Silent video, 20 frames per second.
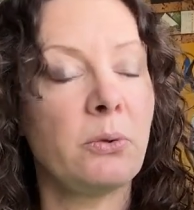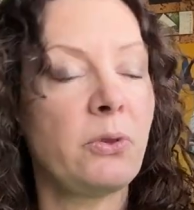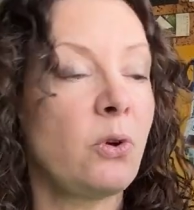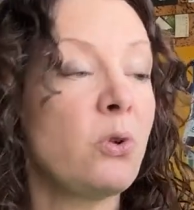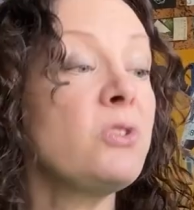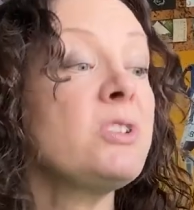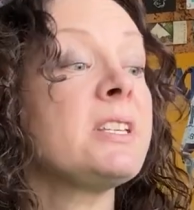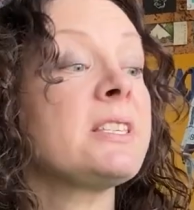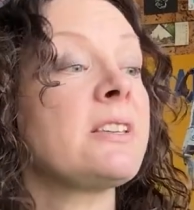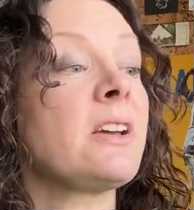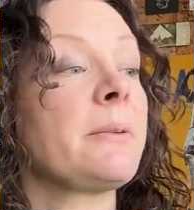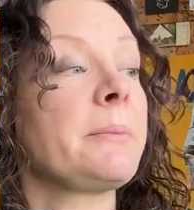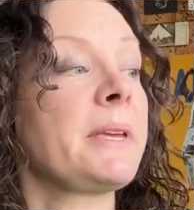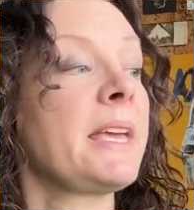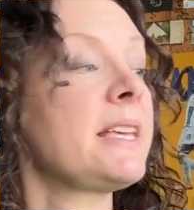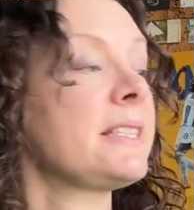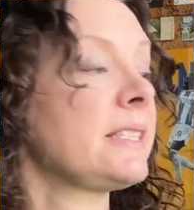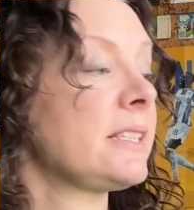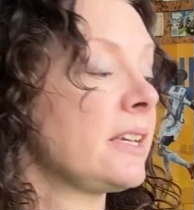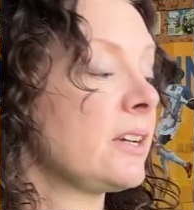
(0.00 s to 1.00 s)
The hoodies, I'm
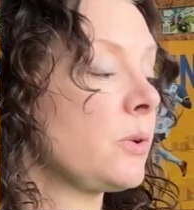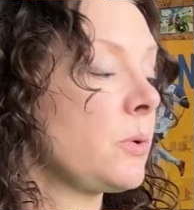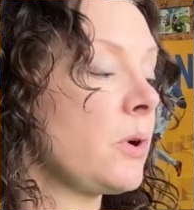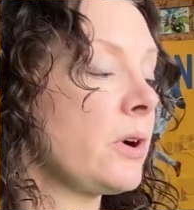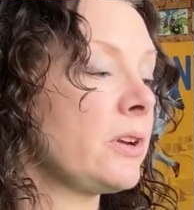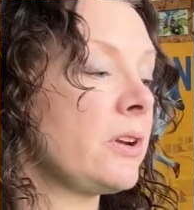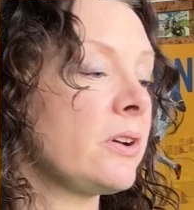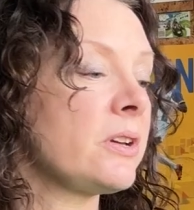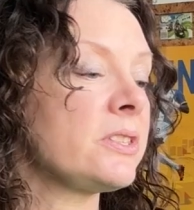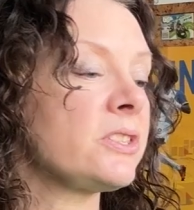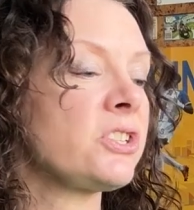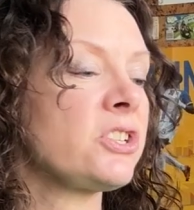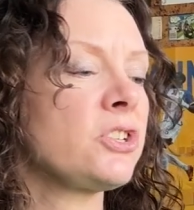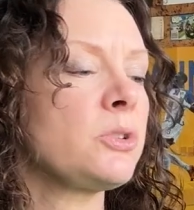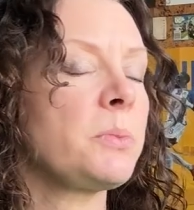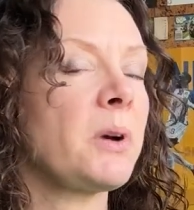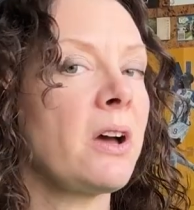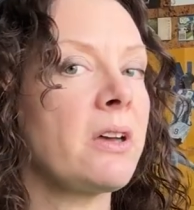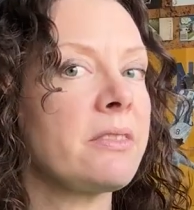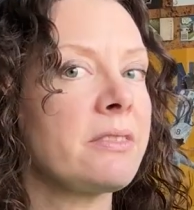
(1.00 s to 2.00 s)
guessing, are quite nice too,
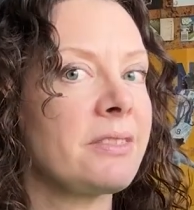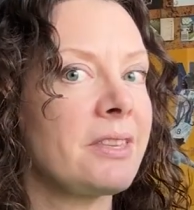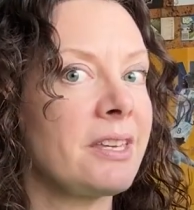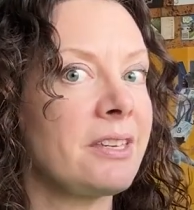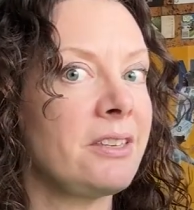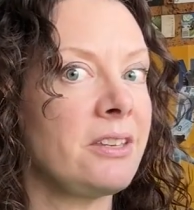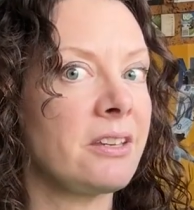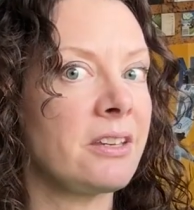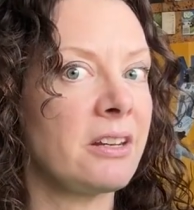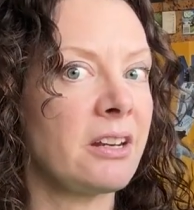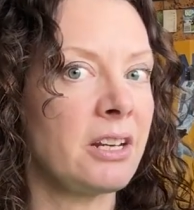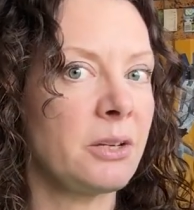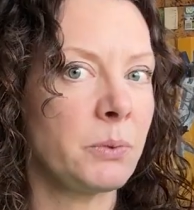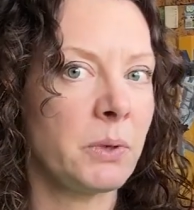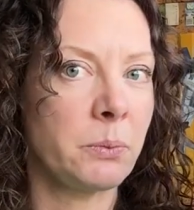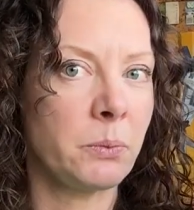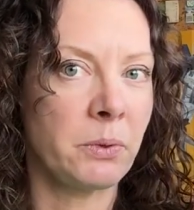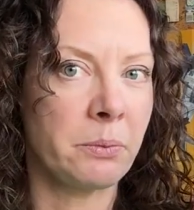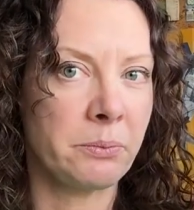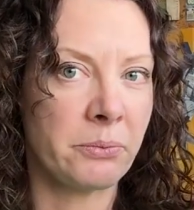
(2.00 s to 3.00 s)
but I think you can only
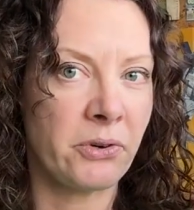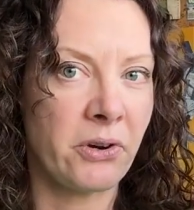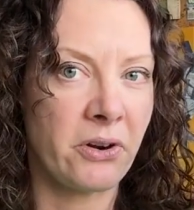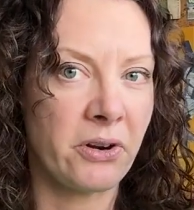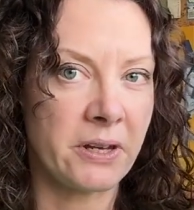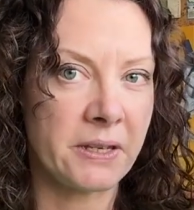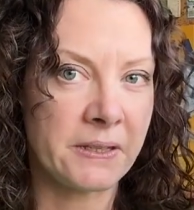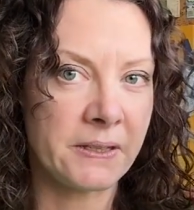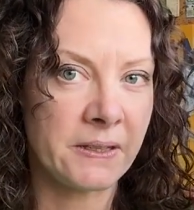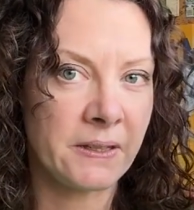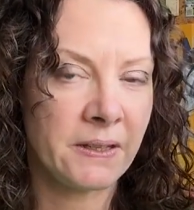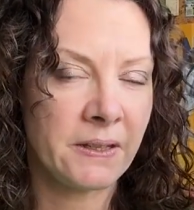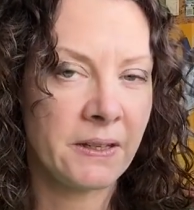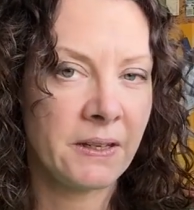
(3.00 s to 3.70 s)
win 1 prize.